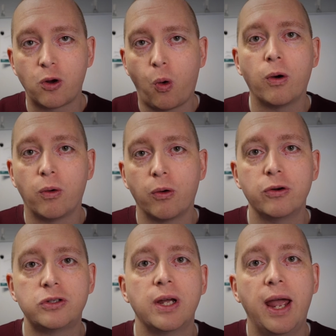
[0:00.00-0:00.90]
court
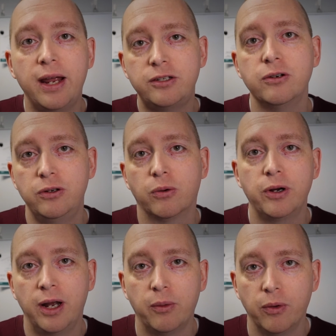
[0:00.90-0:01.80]
orders to enter your
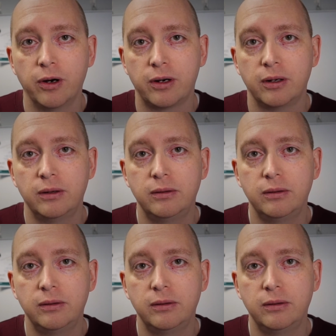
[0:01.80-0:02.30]
network